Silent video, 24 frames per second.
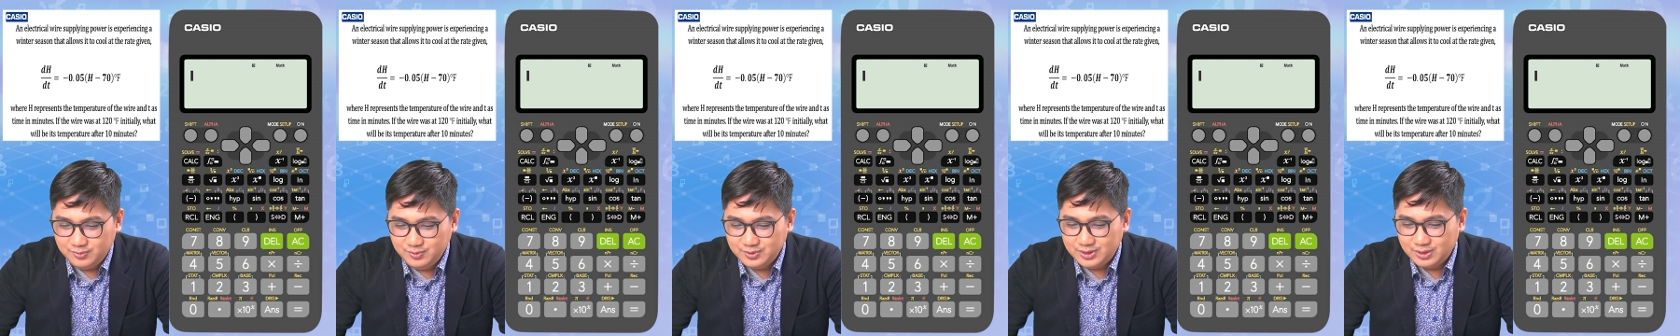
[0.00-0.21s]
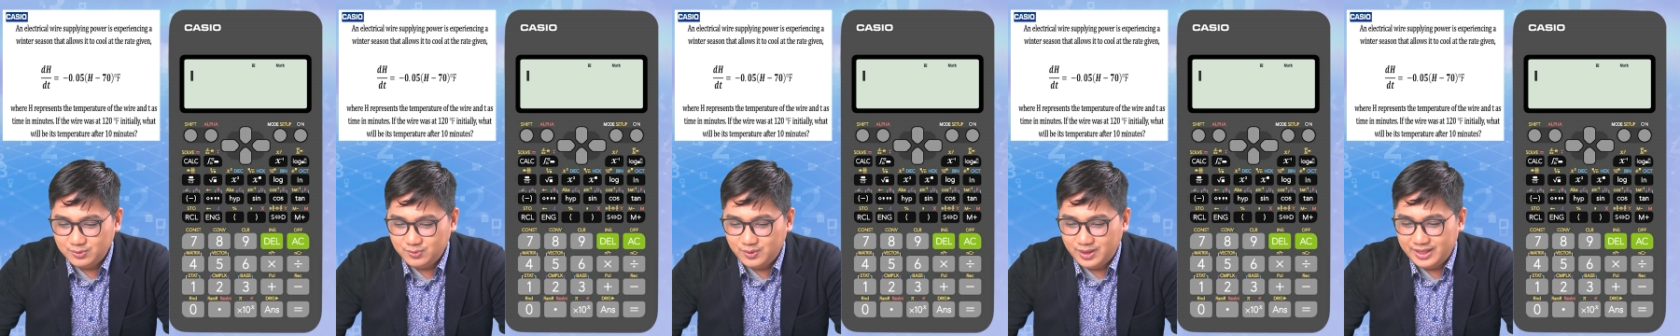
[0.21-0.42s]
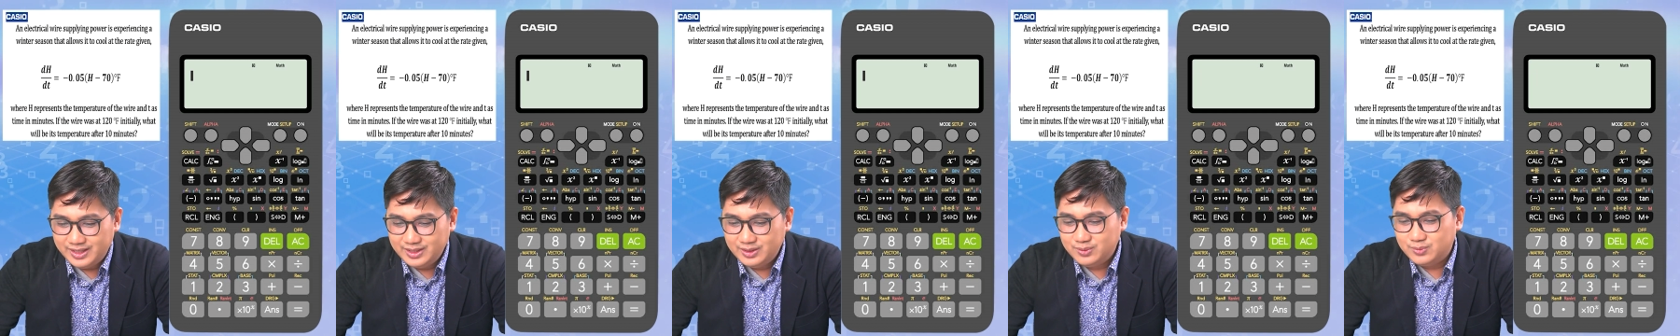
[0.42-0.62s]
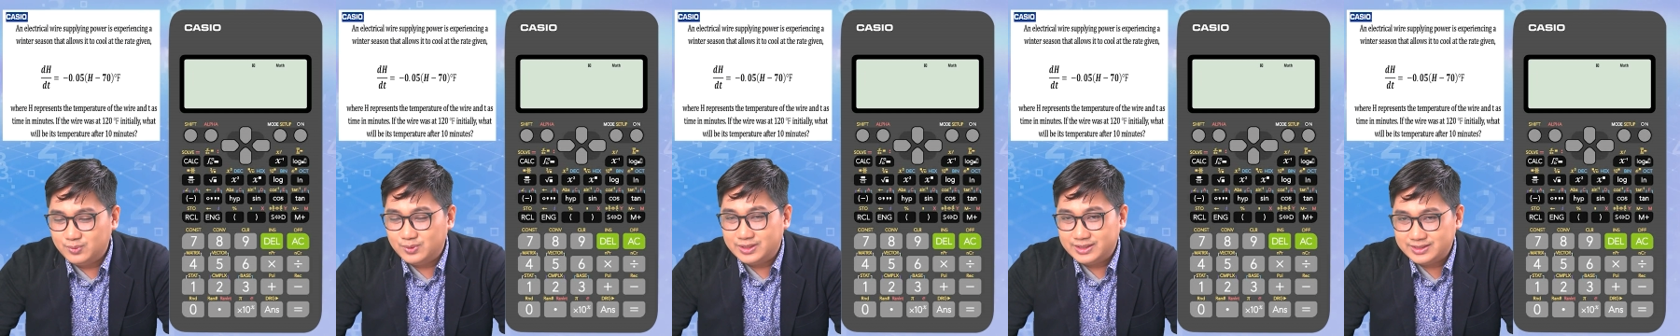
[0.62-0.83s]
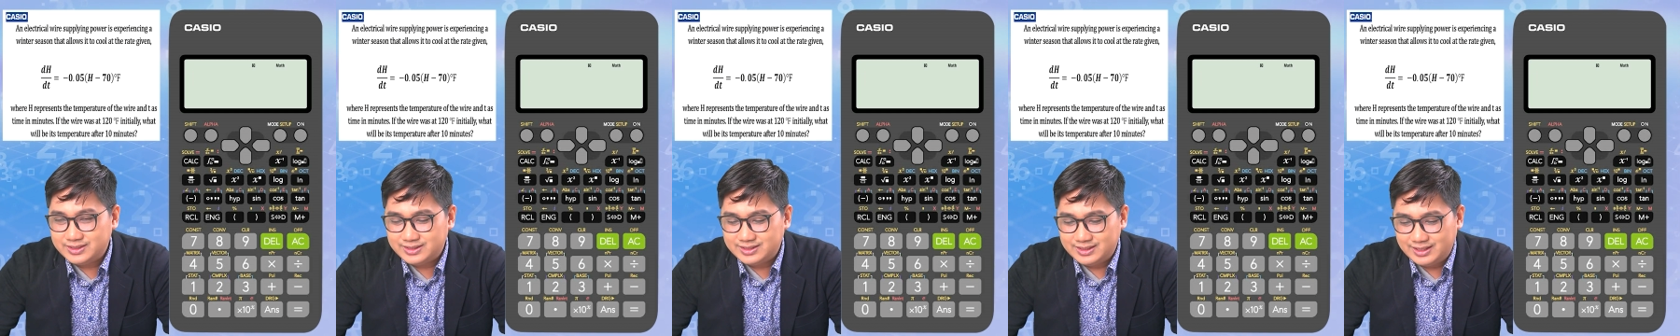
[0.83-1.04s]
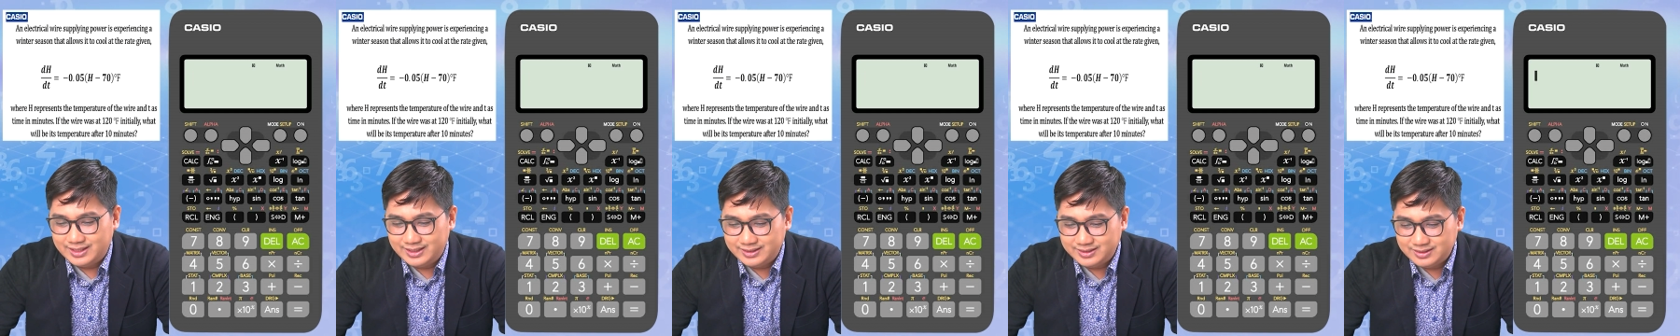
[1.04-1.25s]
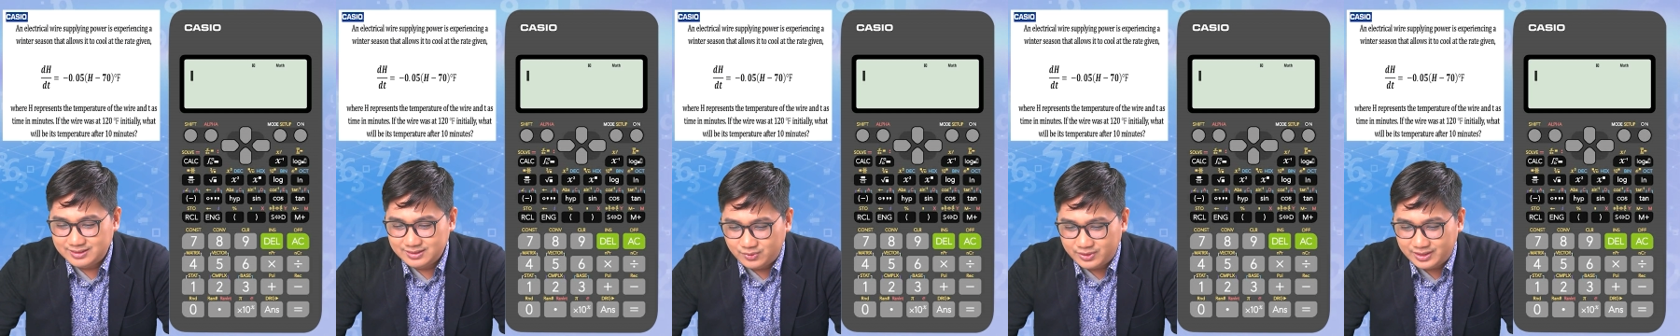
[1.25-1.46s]
If the wire was
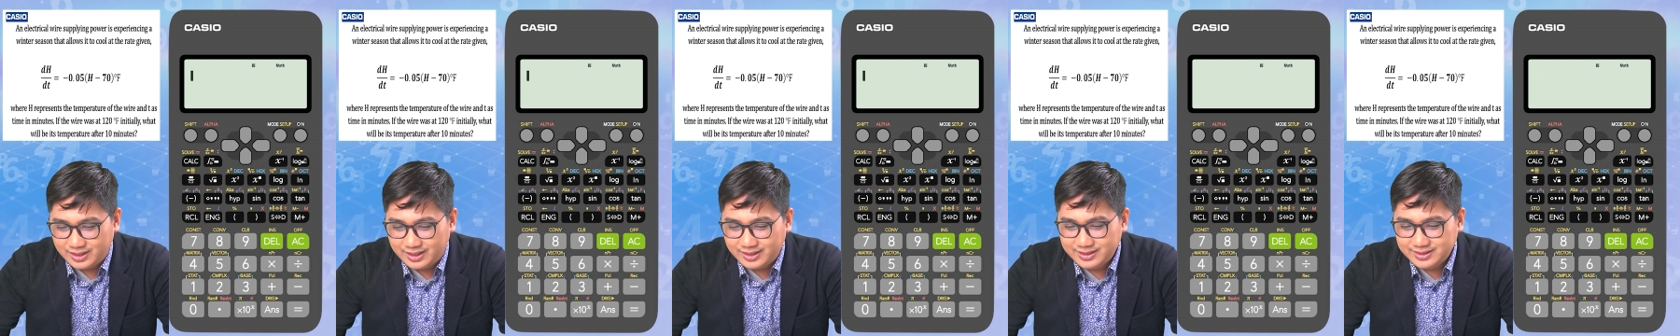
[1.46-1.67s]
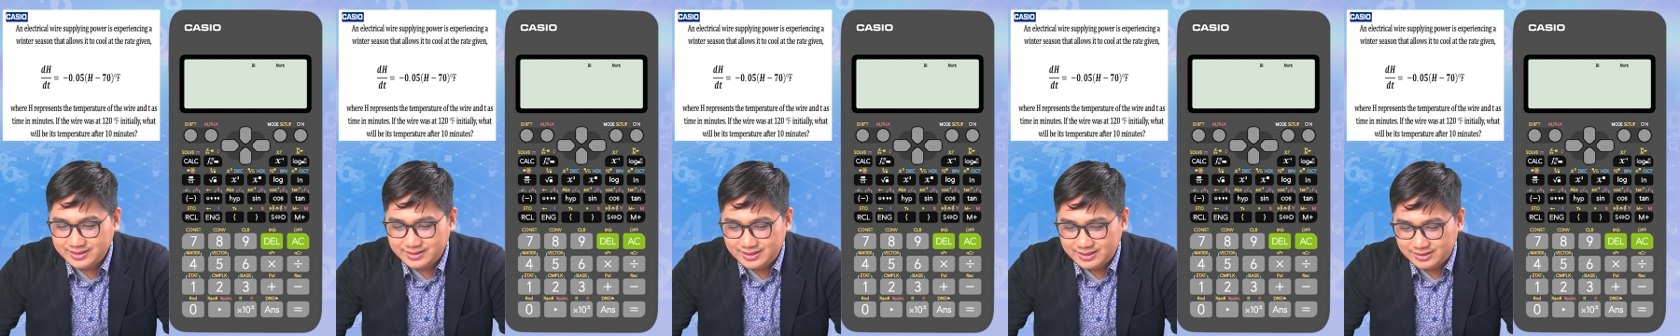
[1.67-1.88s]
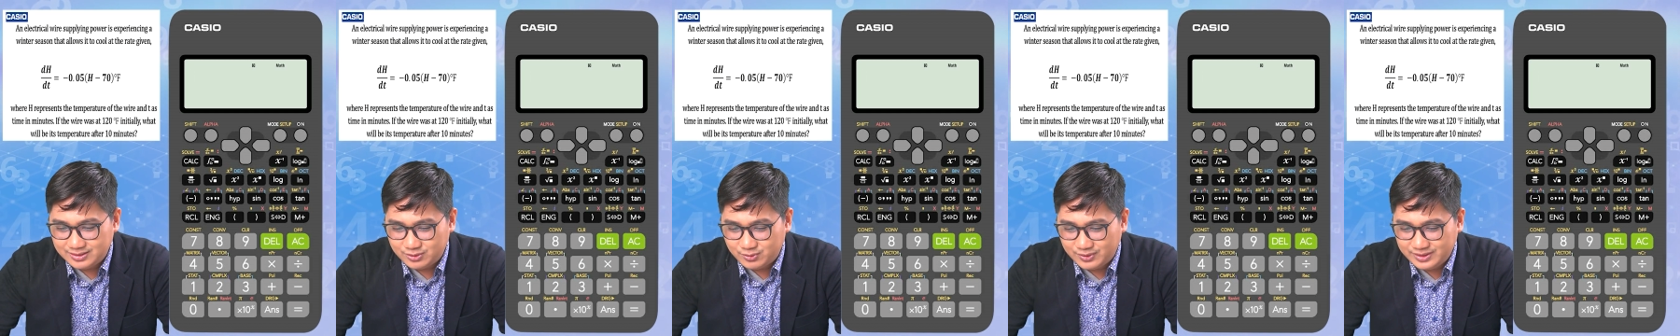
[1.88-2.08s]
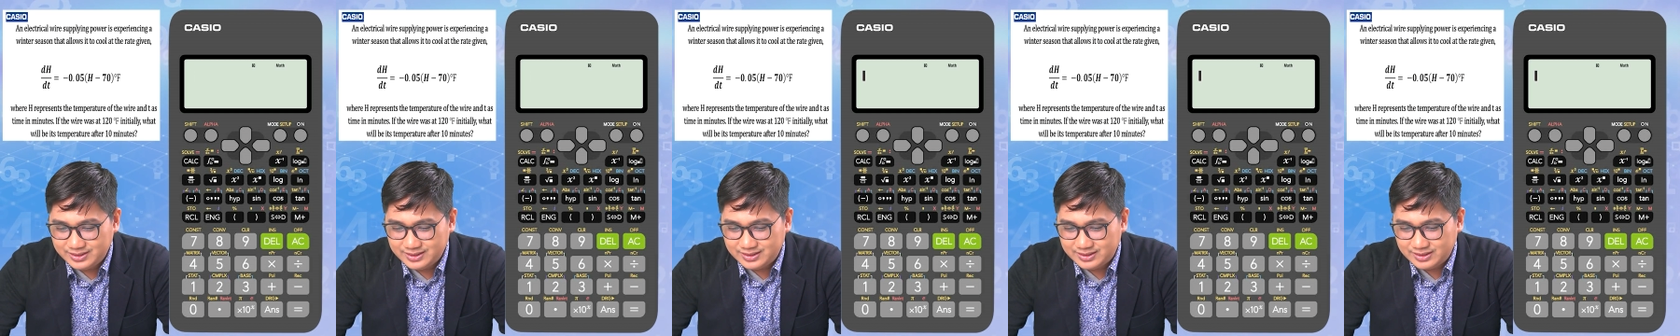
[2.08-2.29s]
at 120